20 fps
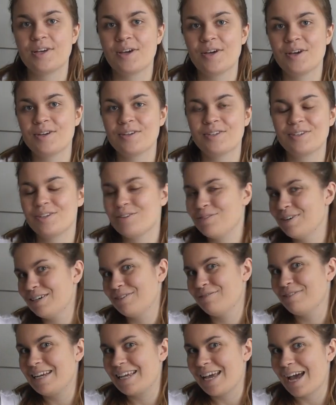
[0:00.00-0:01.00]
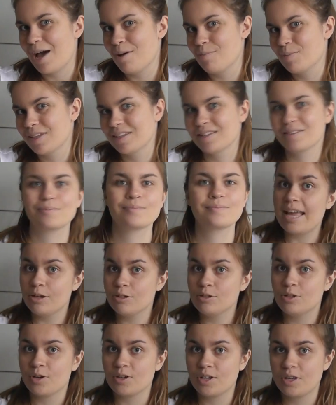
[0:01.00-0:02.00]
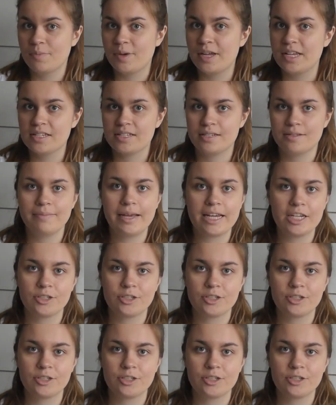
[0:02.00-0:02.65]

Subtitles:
So quick recap, get your documents,